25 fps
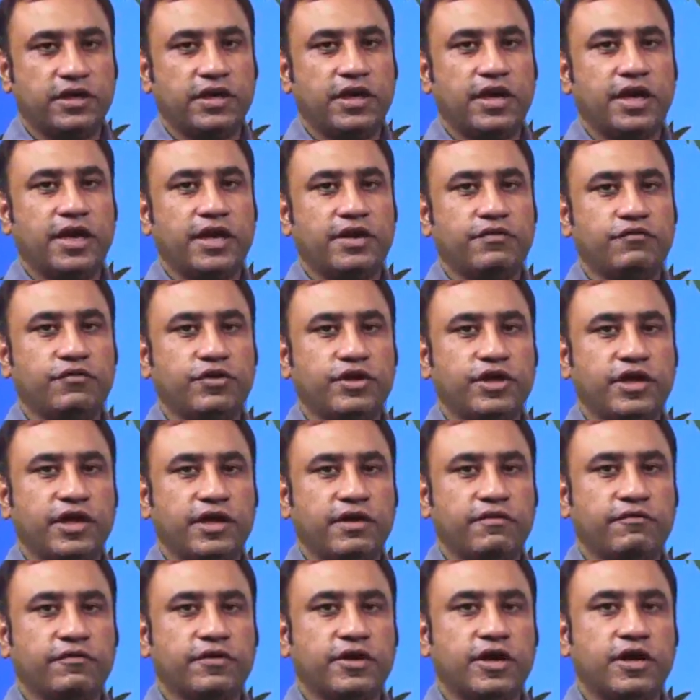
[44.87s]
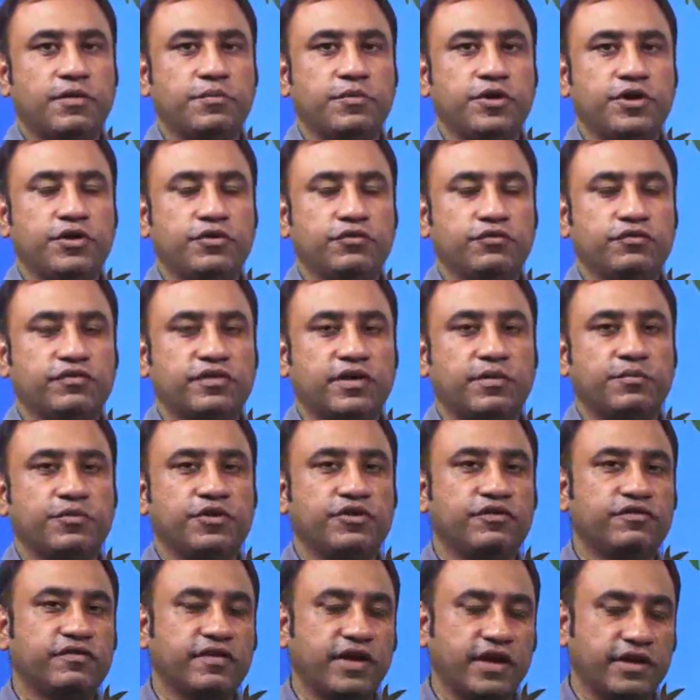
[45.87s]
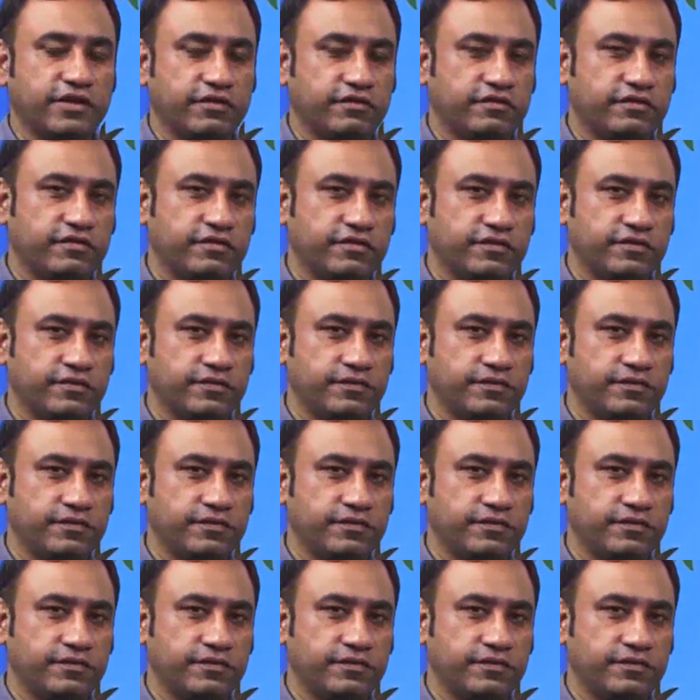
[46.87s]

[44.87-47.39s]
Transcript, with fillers: and we have come into some insights.